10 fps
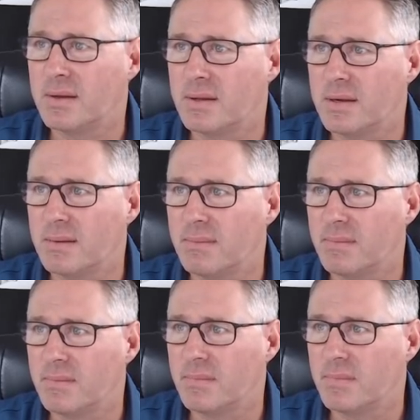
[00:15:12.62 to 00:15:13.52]
Yep.
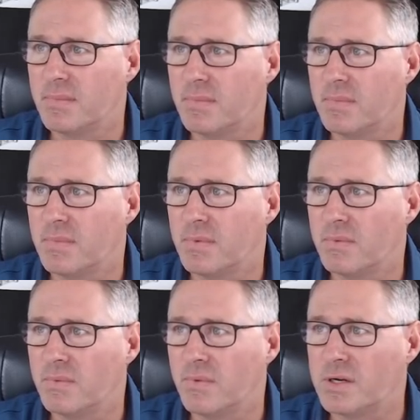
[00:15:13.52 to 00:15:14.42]

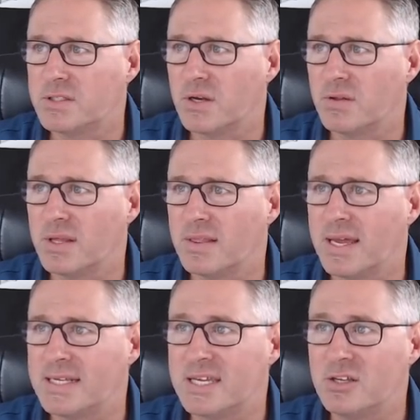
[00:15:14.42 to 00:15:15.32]
Right, so that is there.